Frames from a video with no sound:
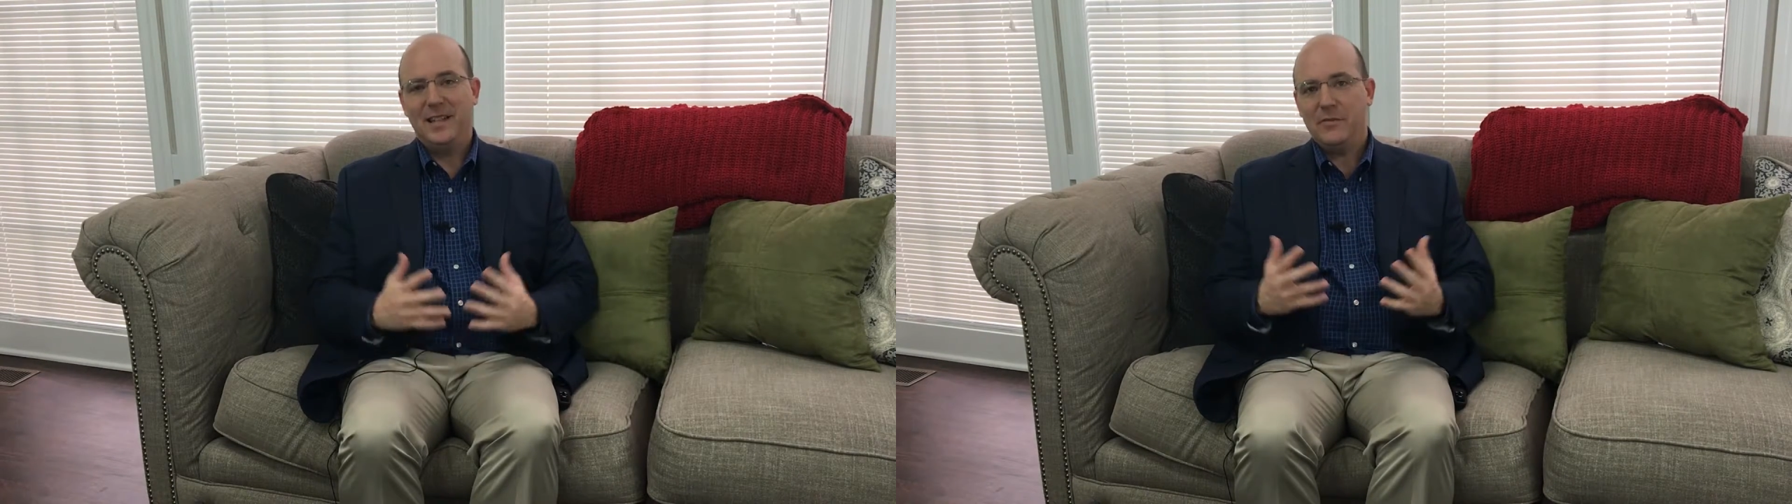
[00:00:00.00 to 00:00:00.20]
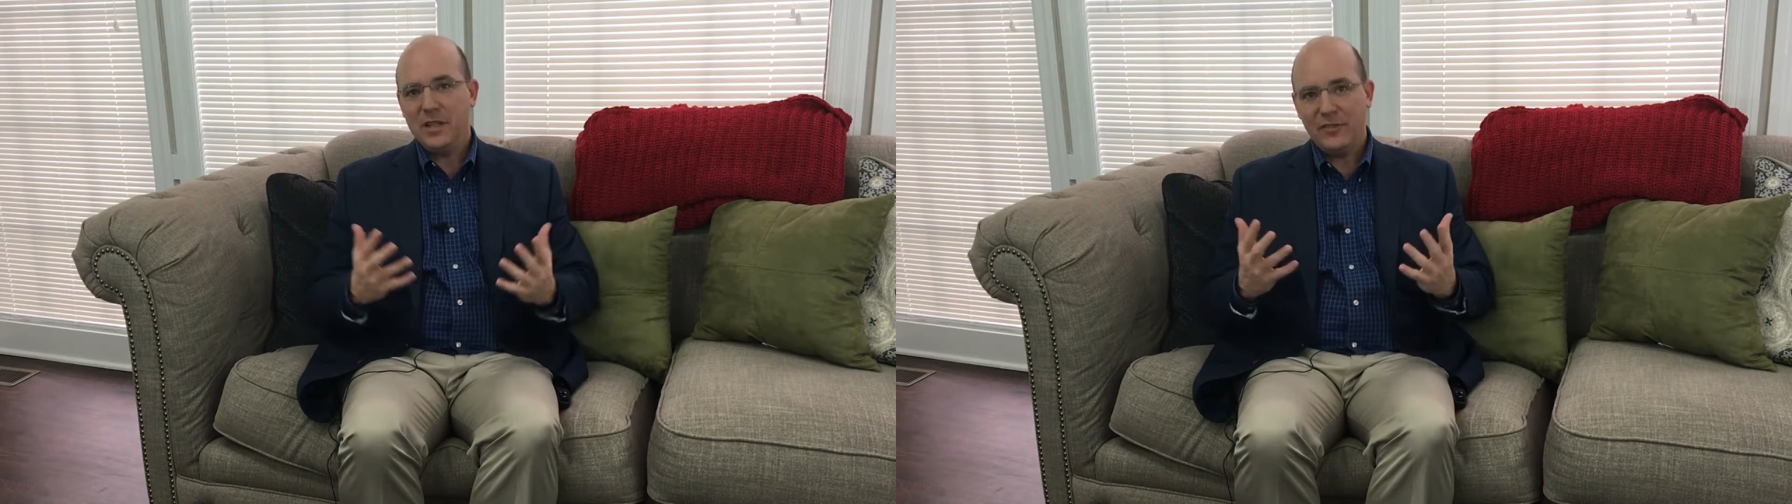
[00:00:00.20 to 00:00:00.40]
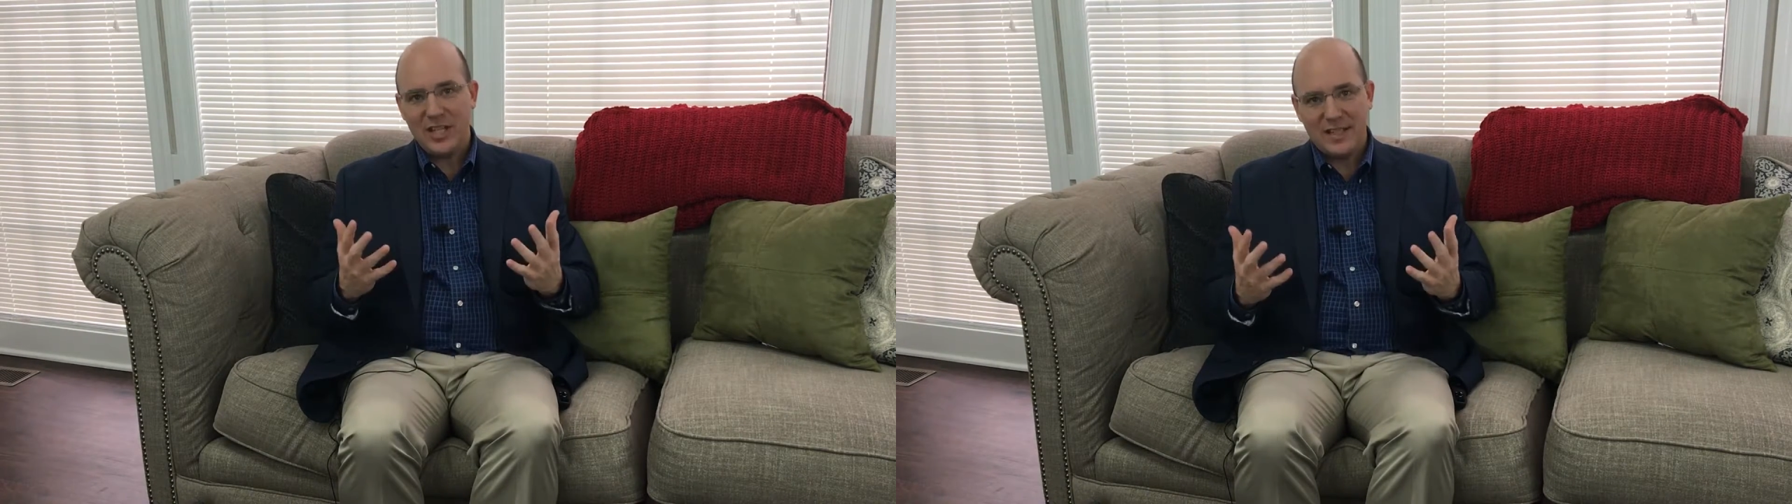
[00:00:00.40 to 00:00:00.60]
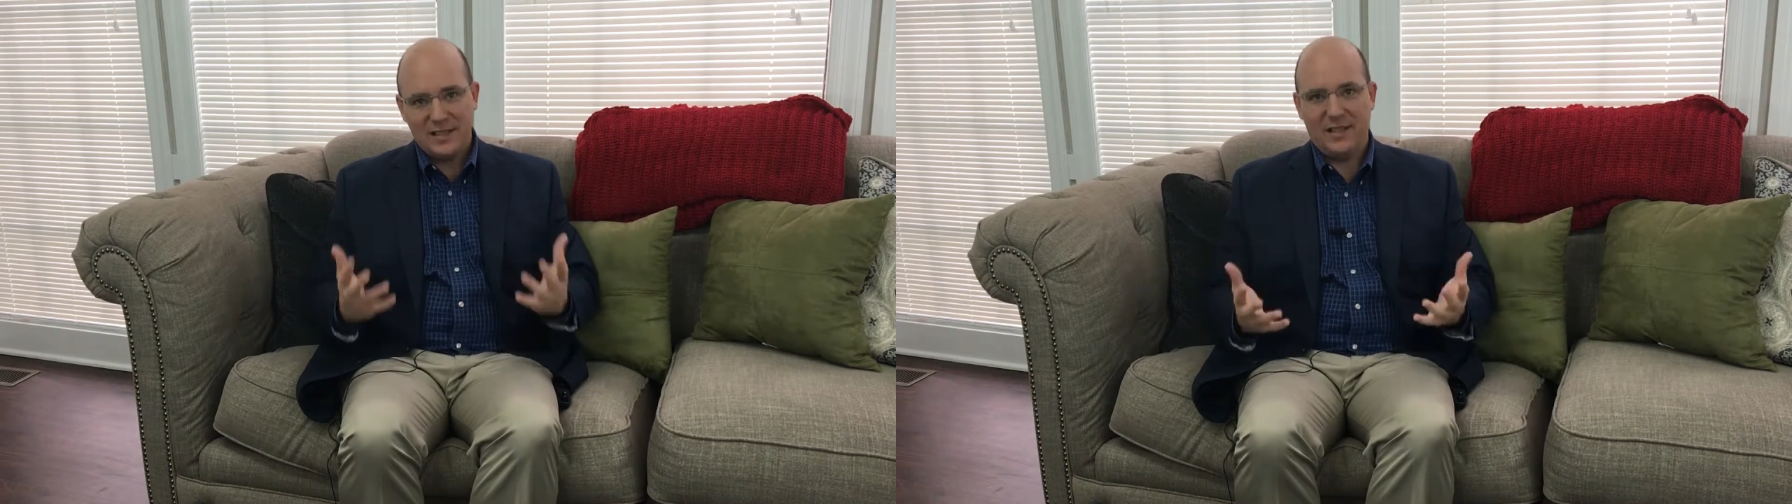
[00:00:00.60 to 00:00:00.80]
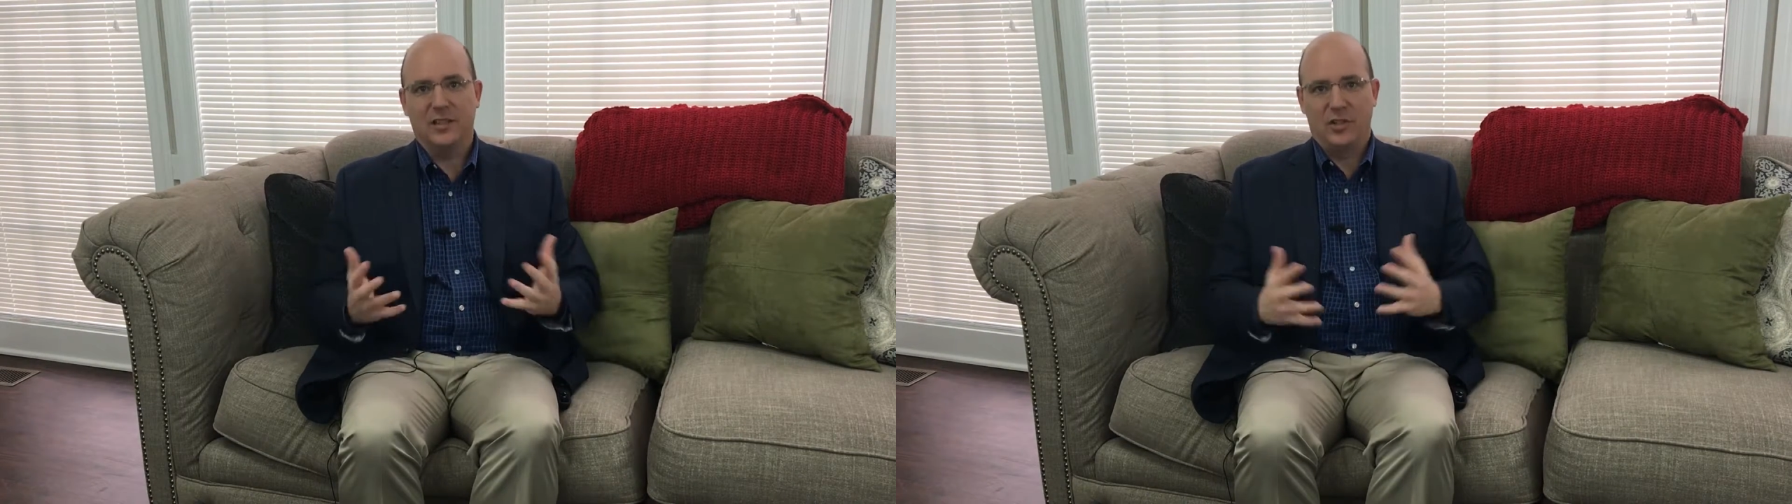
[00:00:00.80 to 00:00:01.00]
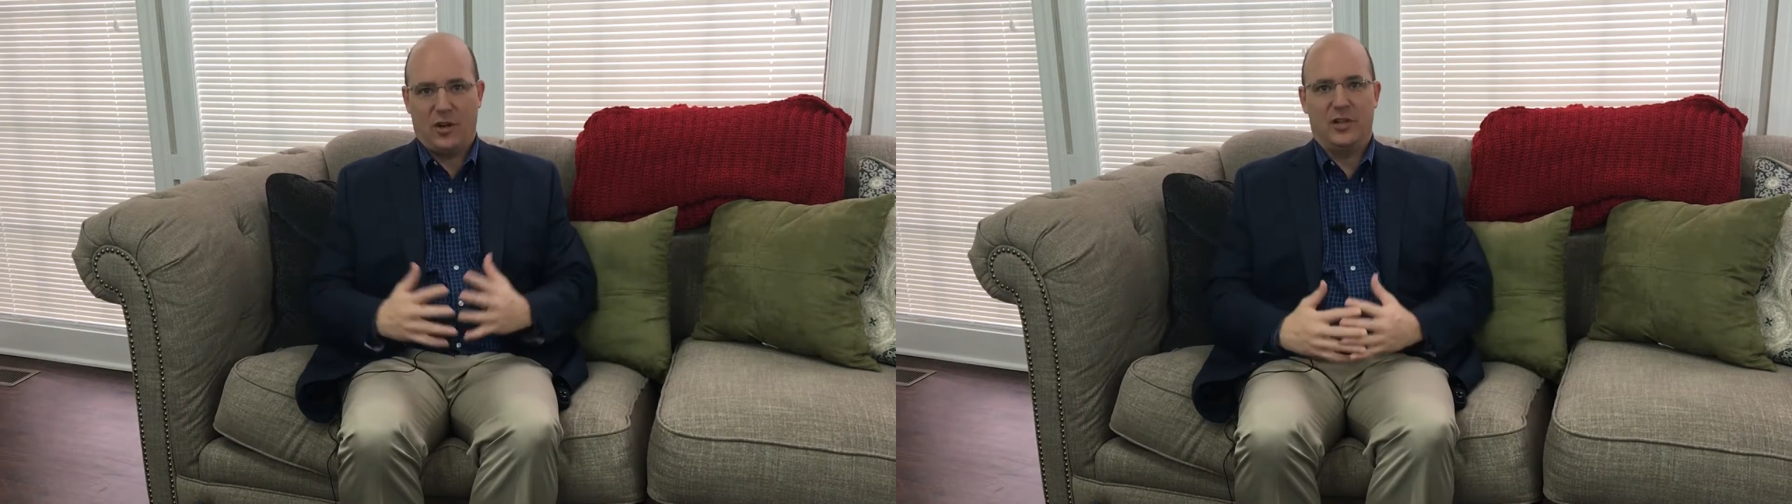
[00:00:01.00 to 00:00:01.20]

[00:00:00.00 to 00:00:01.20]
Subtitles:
even if it did